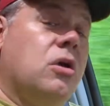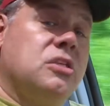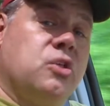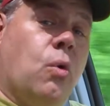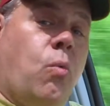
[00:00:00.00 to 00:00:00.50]

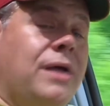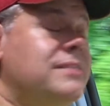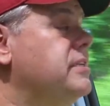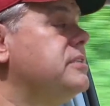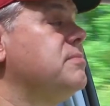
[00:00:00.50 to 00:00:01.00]
So
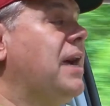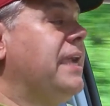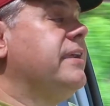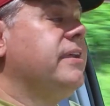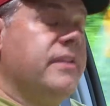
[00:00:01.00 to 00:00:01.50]
what does
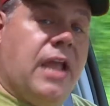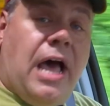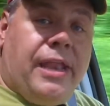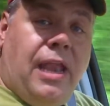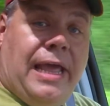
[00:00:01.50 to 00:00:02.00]
Mike
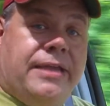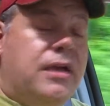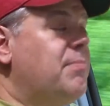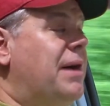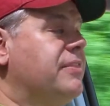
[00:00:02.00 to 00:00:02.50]
not like
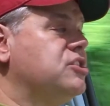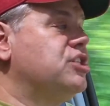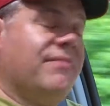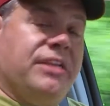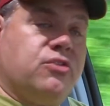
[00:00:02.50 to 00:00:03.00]
about the
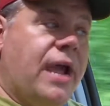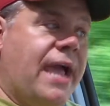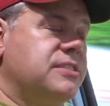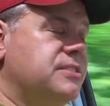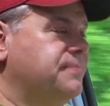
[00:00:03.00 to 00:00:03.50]
Chevy
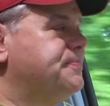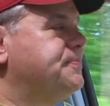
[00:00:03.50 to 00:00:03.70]
Trax?